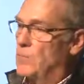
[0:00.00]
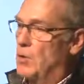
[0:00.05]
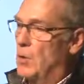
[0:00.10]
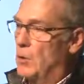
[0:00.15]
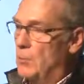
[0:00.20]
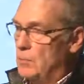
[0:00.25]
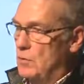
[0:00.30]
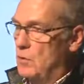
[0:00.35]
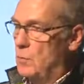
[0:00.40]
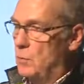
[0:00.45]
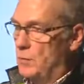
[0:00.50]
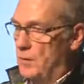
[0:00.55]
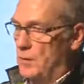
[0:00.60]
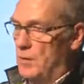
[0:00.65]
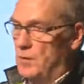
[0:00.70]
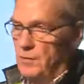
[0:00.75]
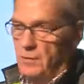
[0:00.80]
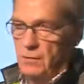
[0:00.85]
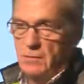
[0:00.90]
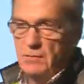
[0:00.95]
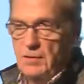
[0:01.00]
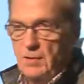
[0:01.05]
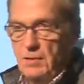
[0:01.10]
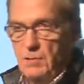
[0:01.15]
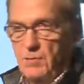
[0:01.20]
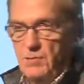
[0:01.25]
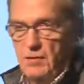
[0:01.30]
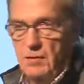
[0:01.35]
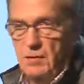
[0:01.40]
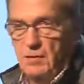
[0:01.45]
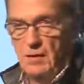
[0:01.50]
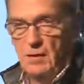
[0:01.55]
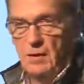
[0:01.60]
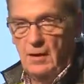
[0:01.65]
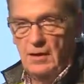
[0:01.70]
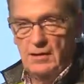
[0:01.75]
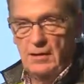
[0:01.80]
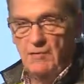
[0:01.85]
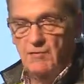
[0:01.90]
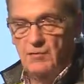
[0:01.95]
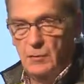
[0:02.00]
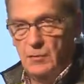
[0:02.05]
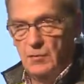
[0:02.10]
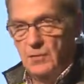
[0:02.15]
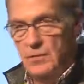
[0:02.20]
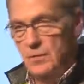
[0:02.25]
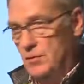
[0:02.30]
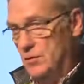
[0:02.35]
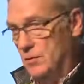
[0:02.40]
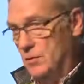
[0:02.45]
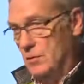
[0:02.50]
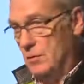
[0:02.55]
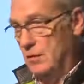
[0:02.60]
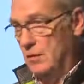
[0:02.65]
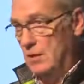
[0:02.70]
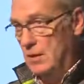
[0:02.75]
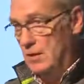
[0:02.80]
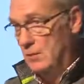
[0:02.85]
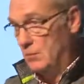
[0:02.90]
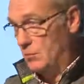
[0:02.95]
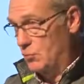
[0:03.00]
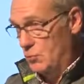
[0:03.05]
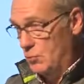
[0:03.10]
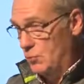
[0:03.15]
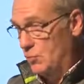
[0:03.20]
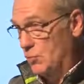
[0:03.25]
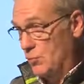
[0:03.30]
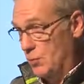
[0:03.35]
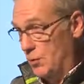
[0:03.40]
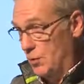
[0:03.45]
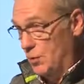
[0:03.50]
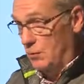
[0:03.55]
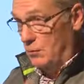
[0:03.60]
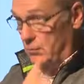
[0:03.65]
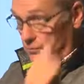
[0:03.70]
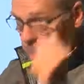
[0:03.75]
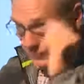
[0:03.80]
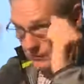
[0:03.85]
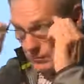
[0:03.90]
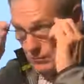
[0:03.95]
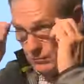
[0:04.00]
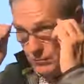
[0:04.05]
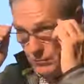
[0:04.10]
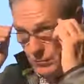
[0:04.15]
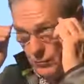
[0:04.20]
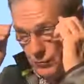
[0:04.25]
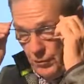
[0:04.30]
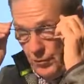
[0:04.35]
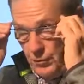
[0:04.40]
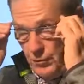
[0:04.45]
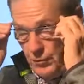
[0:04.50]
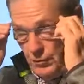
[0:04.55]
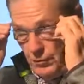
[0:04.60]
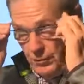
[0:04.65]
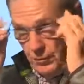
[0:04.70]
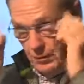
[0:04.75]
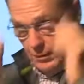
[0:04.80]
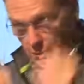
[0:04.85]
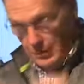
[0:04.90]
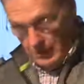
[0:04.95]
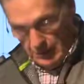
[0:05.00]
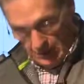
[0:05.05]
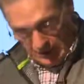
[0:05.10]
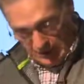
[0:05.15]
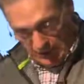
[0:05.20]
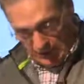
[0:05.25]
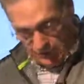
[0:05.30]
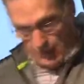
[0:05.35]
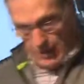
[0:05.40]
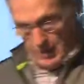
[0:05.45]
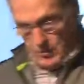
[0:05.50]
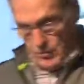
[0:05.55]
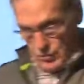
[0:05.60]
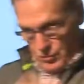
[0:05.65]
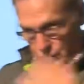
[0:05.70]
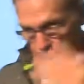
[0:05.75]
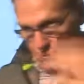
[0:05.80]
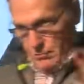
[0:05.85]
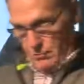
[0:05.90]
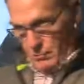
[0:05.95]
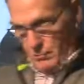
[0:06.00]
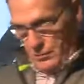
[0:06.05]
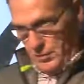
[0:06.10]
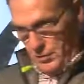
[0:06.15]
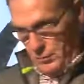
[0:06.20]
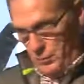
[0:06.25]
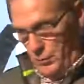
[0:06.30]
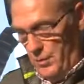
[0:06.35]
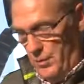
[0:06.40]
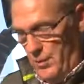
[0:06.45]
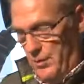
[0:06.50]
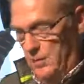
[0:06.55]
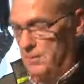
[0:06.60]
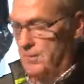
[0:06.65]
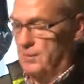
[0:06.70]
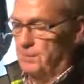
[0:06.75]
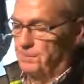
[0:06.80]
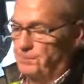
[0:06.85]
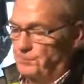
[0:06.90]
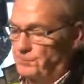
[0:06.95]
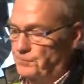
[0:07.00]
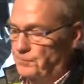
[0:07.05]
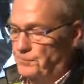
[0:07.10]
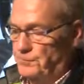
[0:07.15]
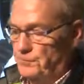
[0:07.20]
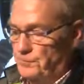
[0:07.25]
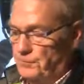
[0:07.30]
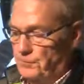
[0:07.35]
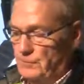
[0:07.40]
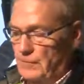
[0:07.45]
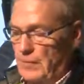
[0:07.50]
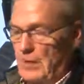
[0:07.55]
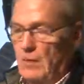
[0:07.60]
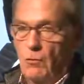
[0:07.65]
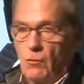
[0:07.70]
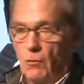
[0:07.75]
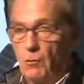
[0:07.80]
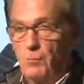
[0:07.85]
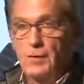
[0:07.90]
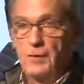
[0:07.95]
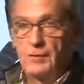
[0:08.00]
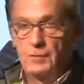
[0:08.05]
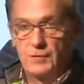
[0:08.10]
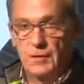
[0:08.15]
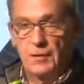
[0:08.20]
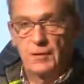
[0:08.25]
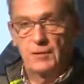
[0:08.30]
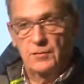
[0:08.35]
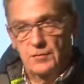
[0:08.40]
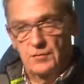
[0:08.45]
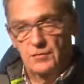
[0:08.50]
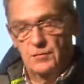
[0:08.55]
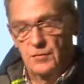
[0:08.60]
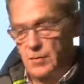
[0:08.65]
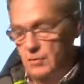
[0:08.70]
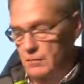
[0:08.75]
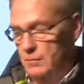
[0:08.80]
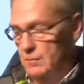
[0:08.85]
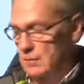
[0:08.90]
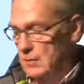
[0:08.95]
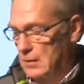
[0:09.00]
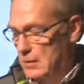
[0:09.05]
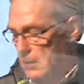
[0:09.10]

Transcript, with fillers: the only word that seems to connect everybody is the need to grow, growth, expansion, all these words, or build things and grow.